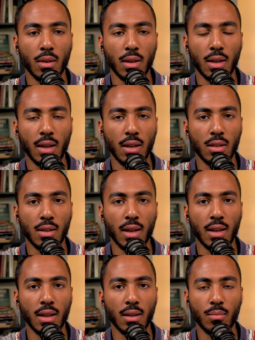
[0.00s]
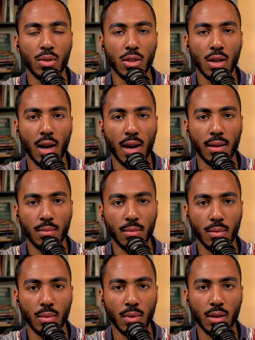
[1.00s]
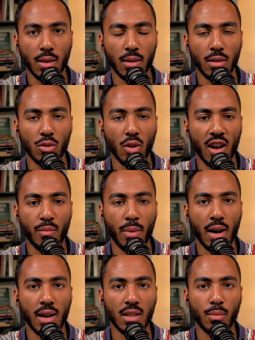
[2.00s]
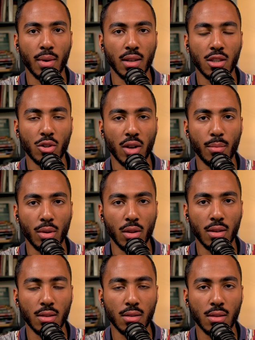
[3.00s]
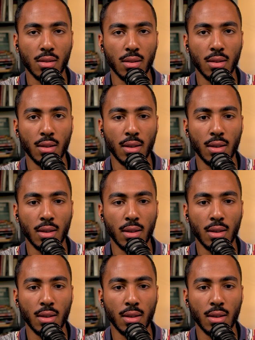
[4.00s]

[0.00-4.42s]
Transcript: kids getting shot in drive-bys by stray bullets.